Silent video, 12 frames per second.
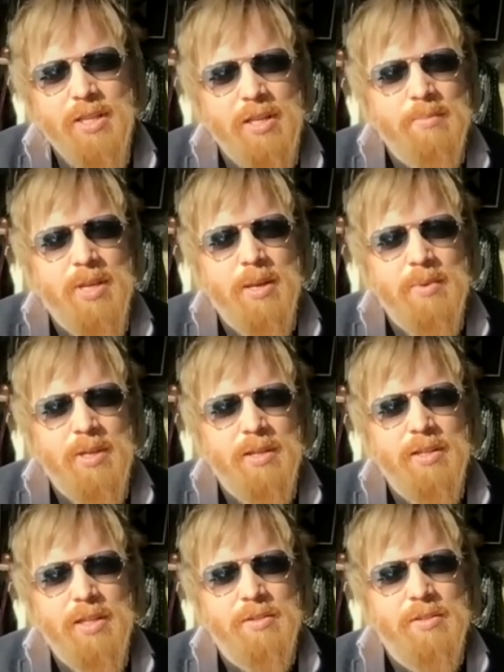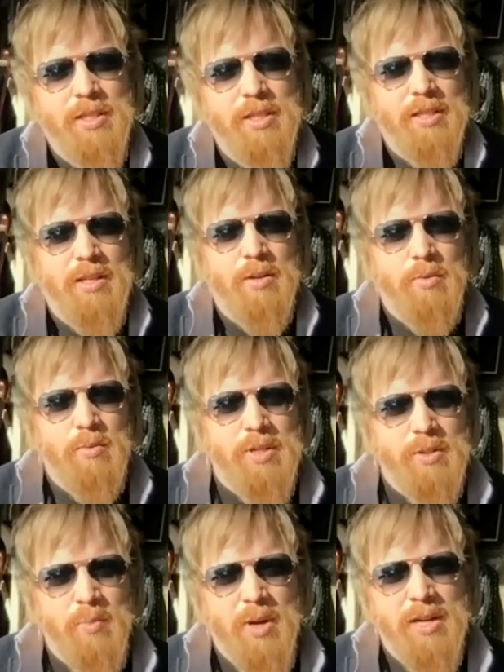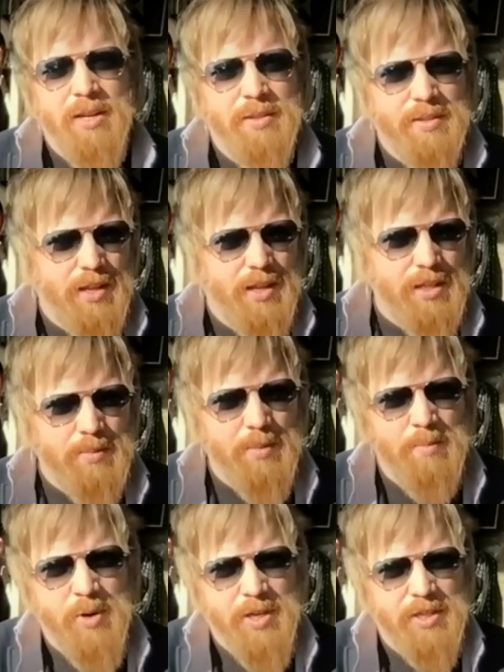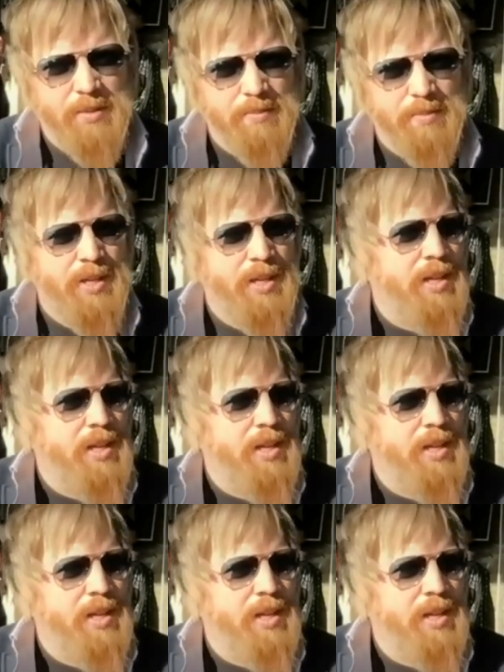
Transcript: Becoming, seeing that all is one, the ultimate monism